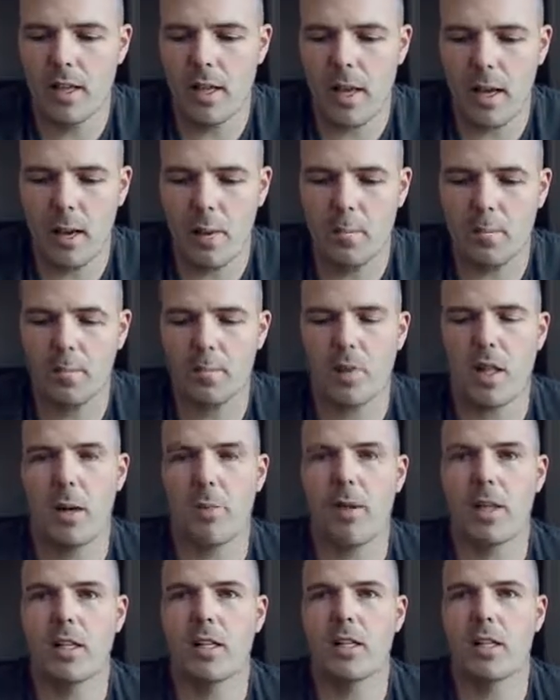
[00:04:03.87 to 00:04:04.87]
I
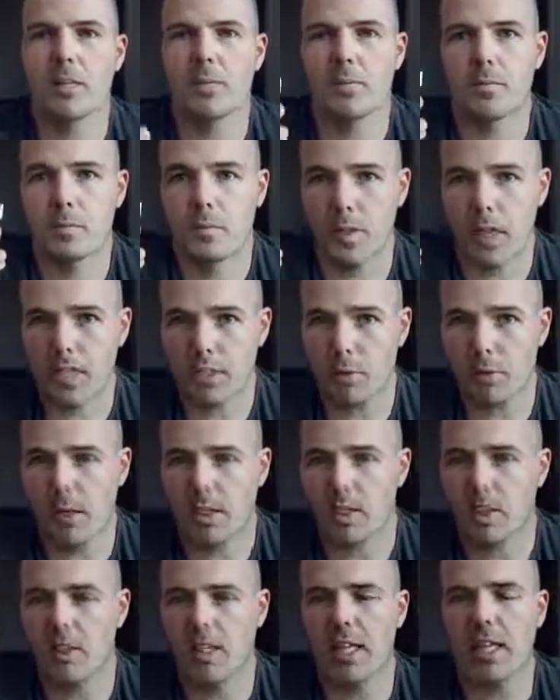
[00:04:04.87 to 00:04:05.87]
mean, as I
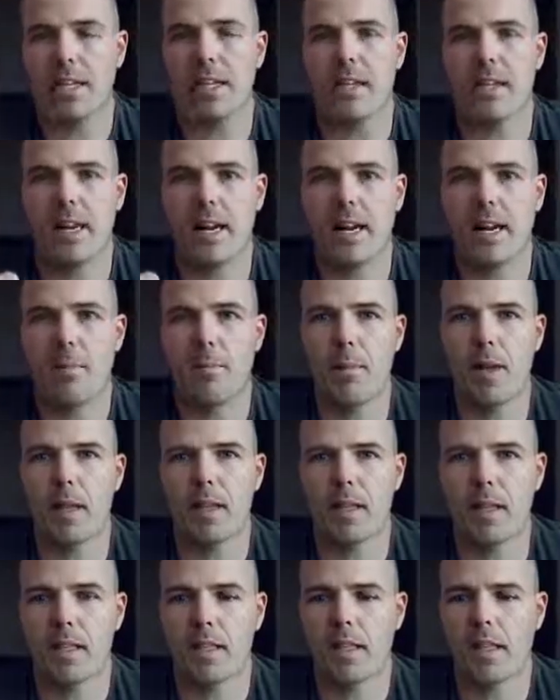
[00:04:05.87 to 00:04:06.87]
mentioned earlier, I am
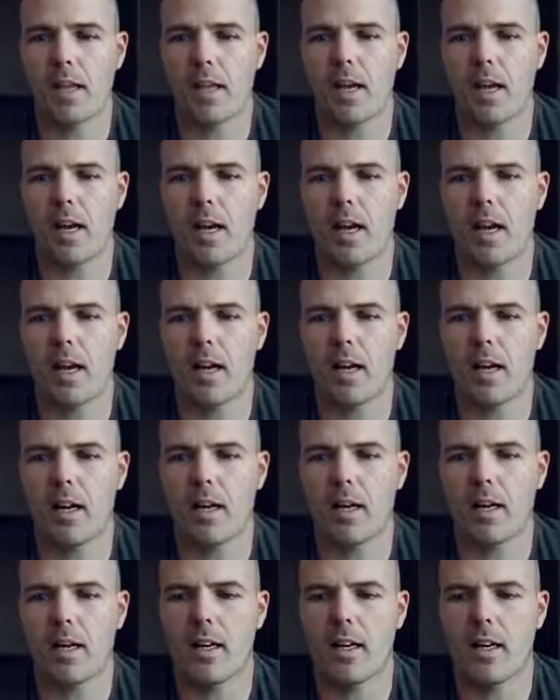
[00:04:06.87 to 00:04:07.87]
making
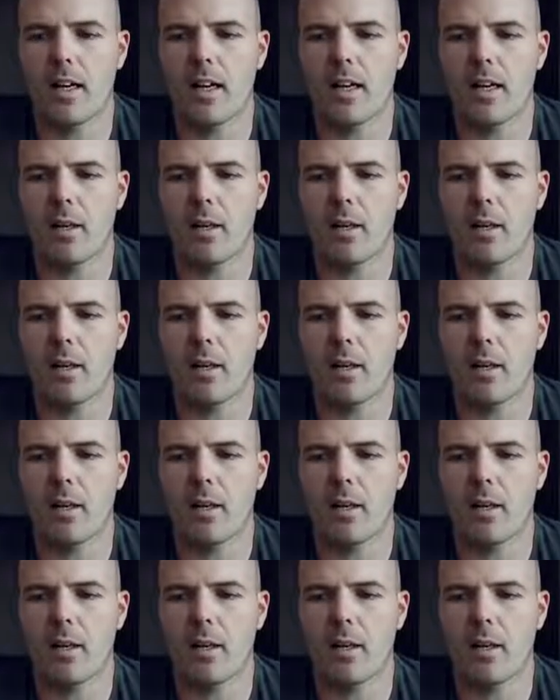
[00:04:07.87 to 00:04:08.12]
my